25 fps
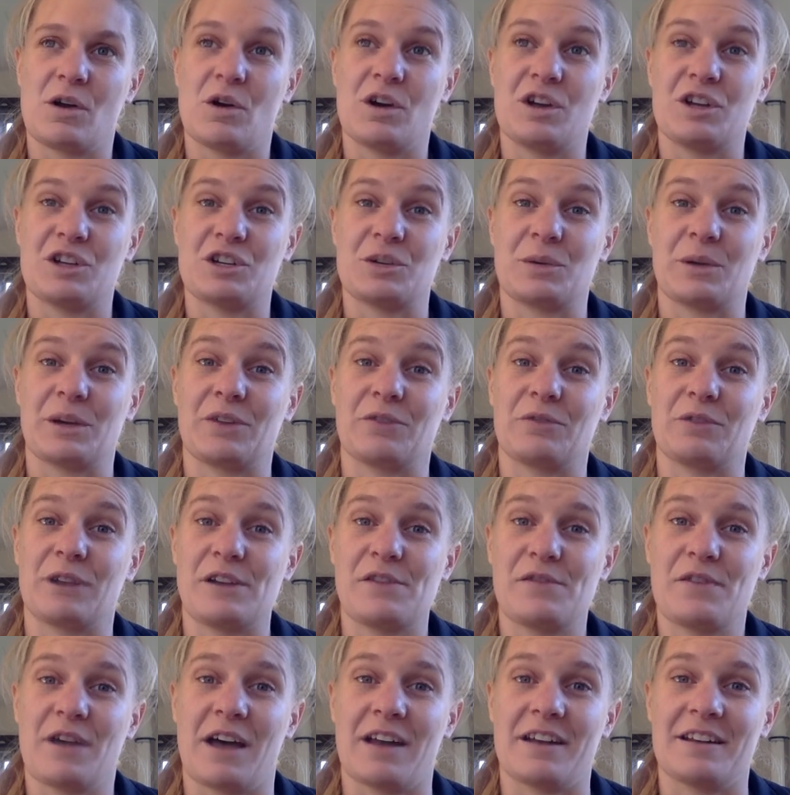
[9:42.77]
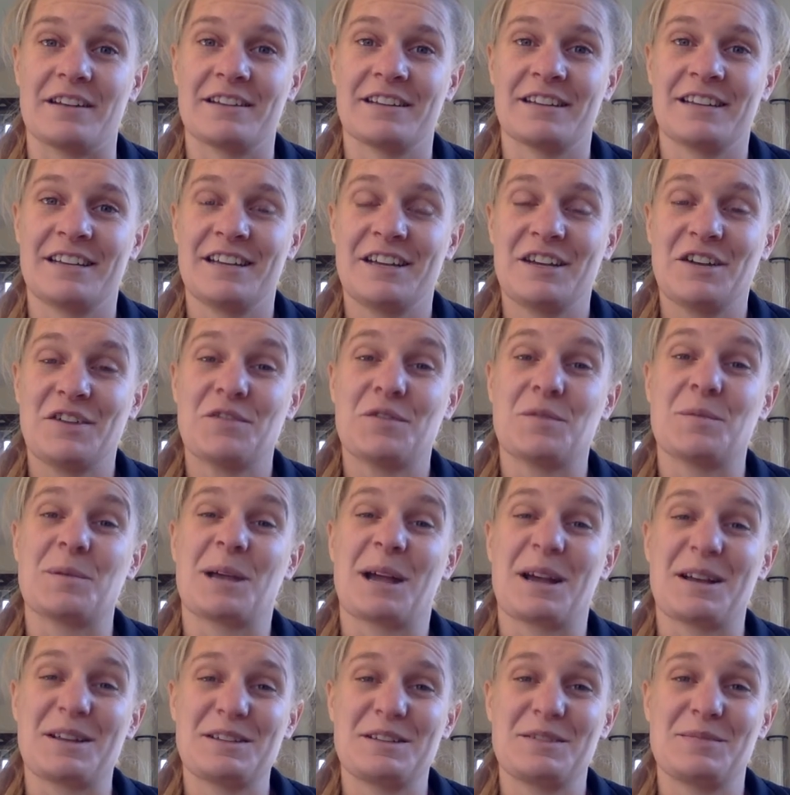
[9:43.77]
issuing a refund. From a
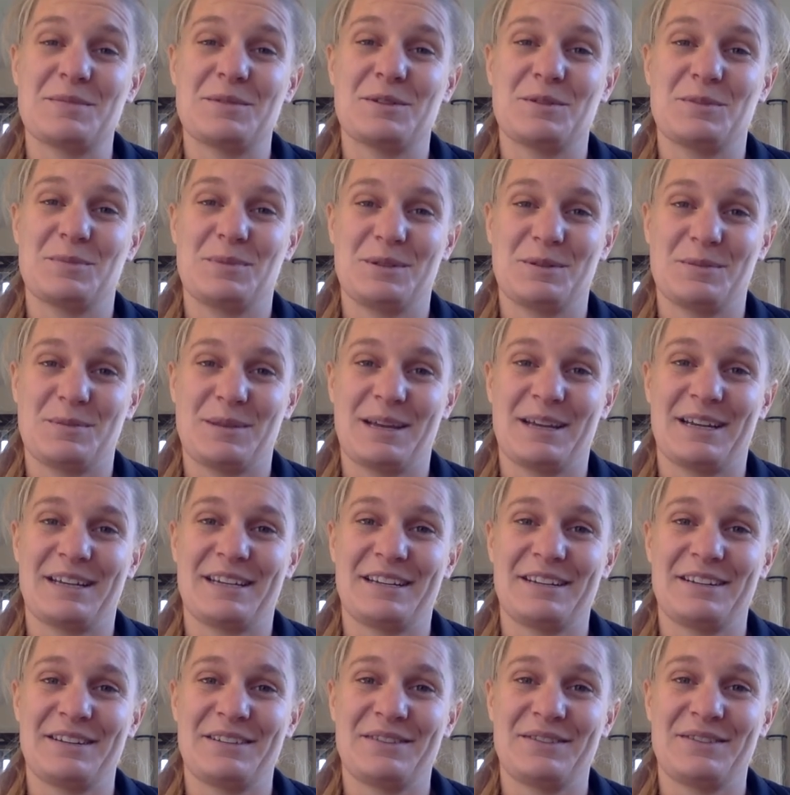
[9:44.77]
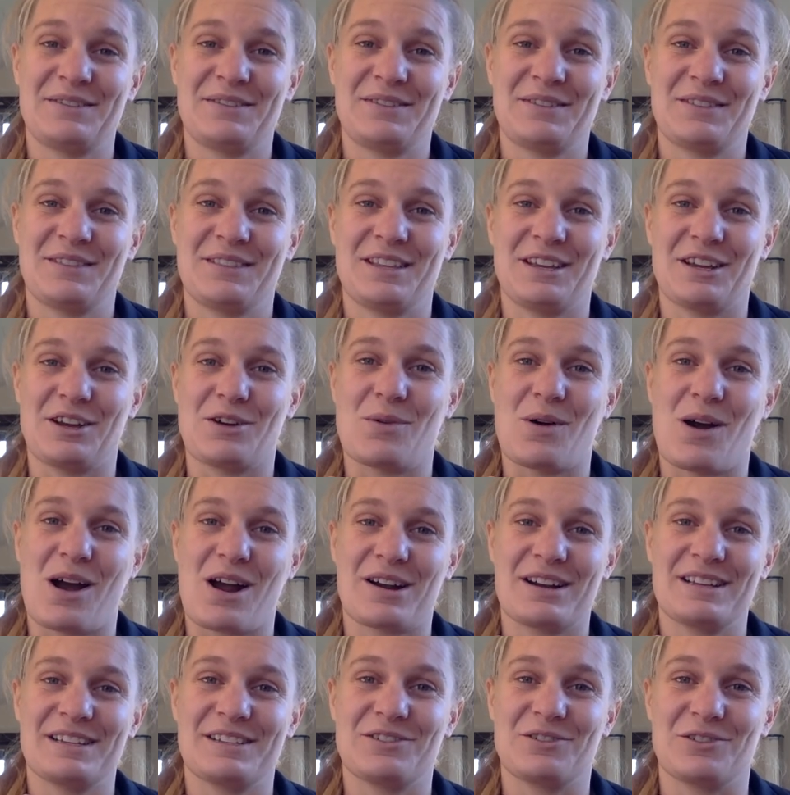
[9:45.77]
customer's perspective, the
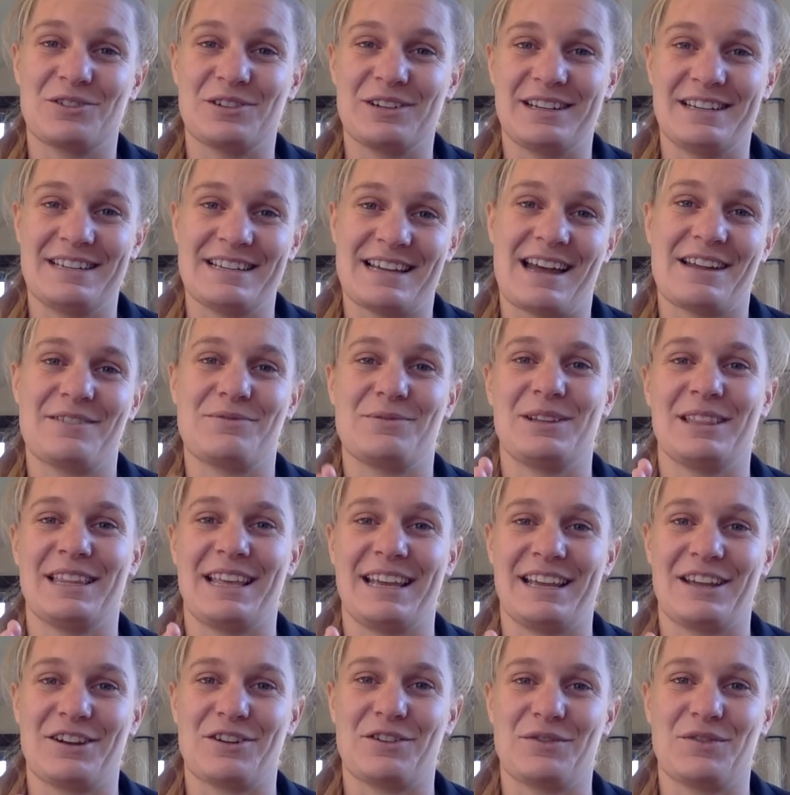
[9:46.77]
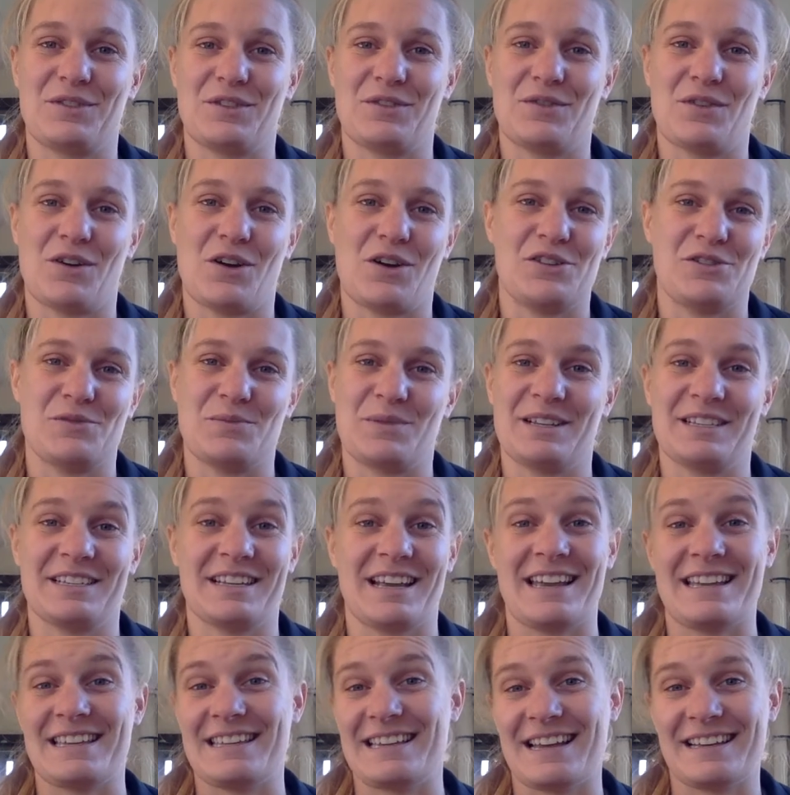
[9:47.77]
inquiry is not done when they get off the phone and we
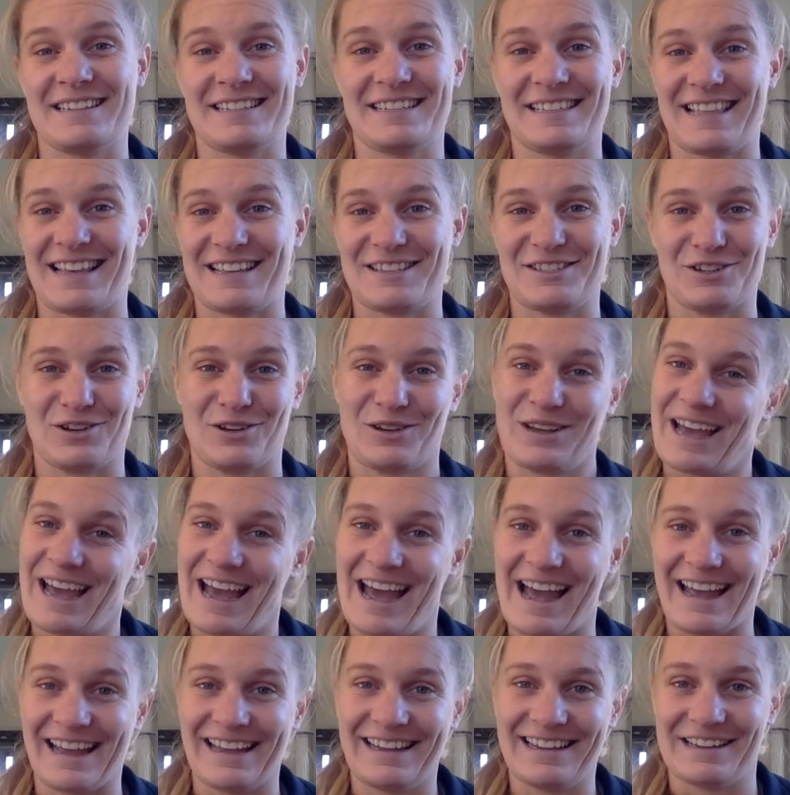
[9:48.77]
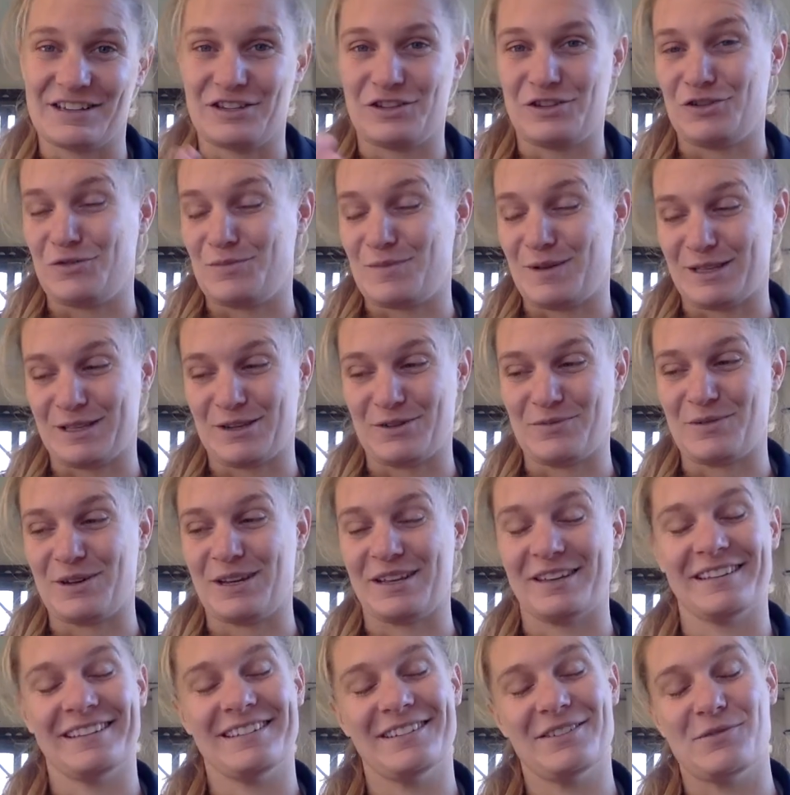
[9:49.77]
say, yes, that's okay, assuming that
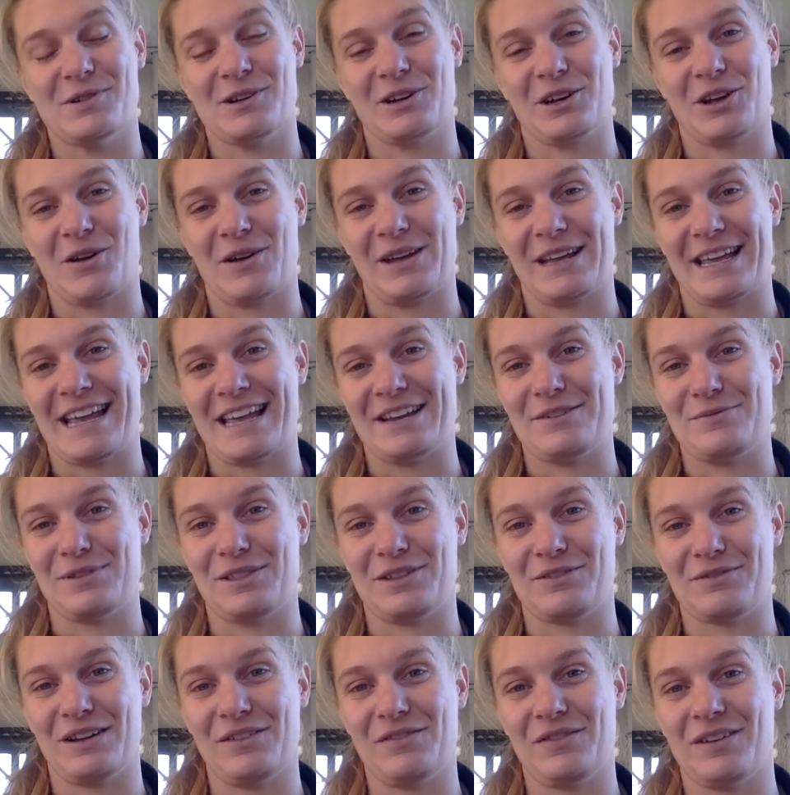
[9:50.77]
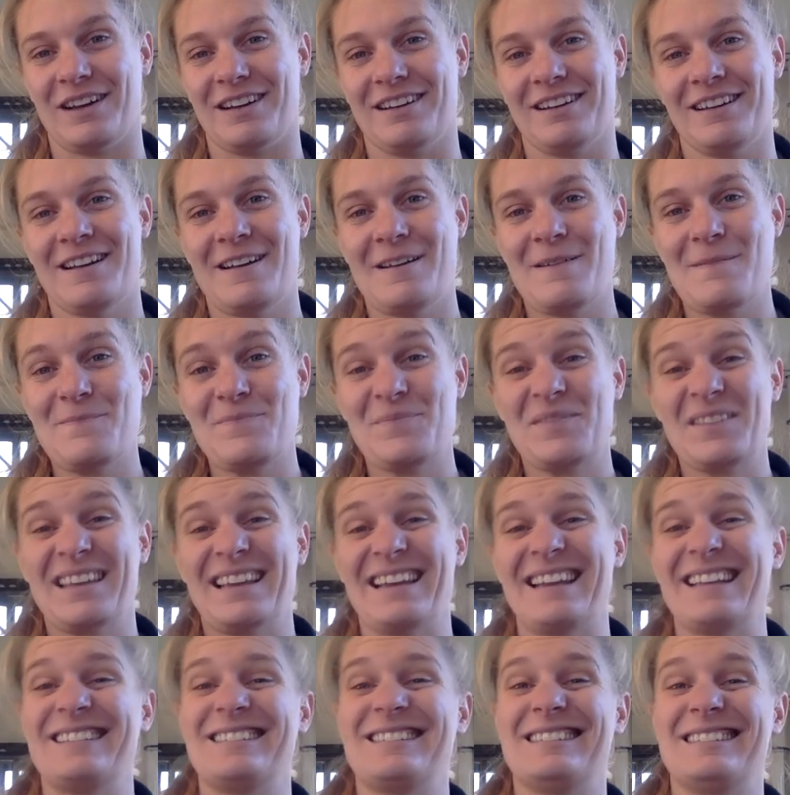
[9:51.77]
we're going ahead with the refund.
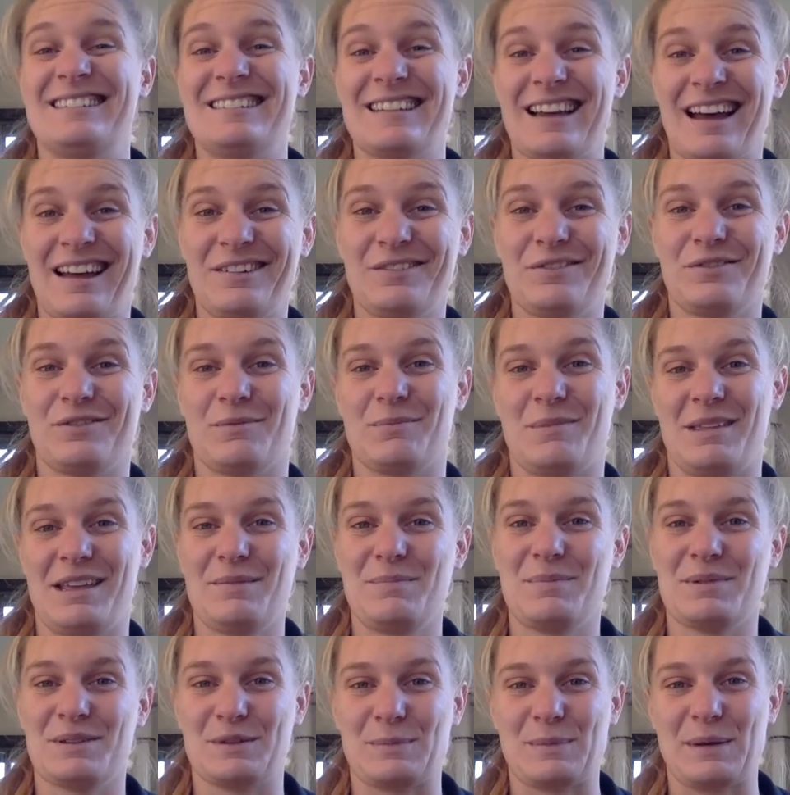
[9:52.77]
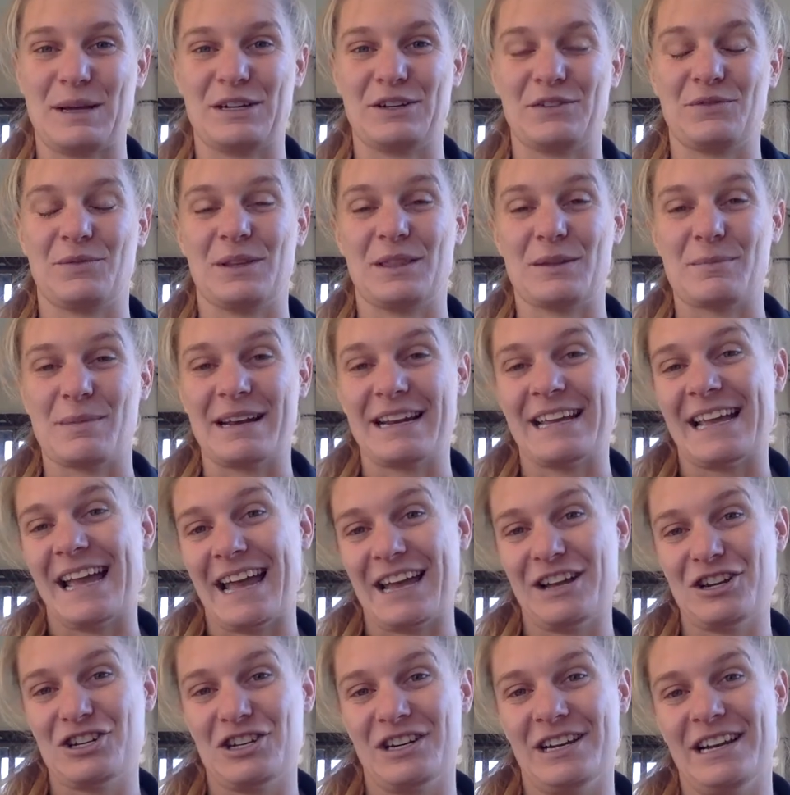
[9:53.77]
It's done from their perspective when the money
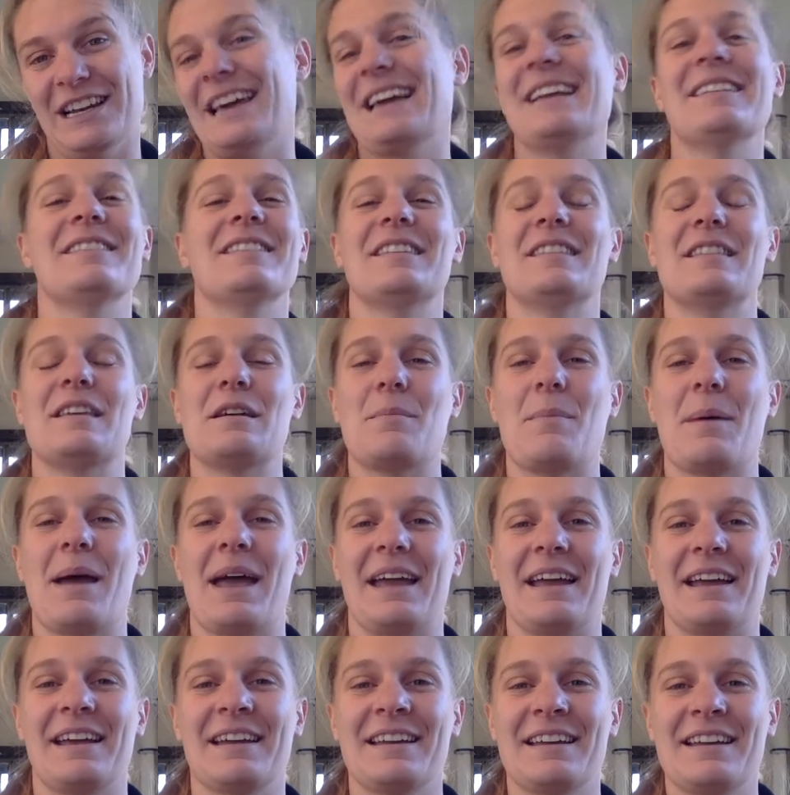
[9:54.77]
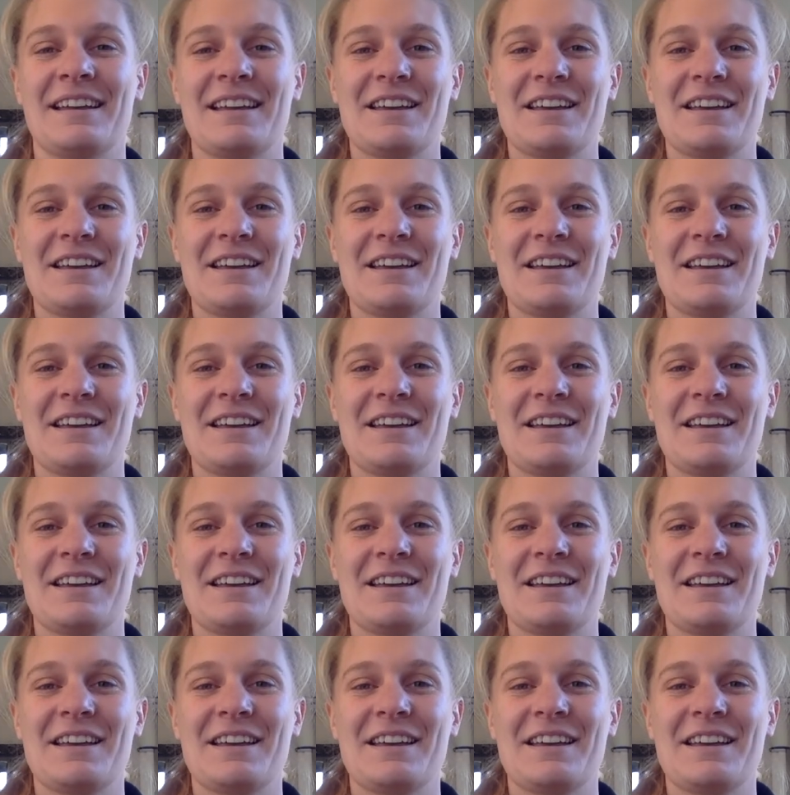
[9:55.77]
actually lands in their bank.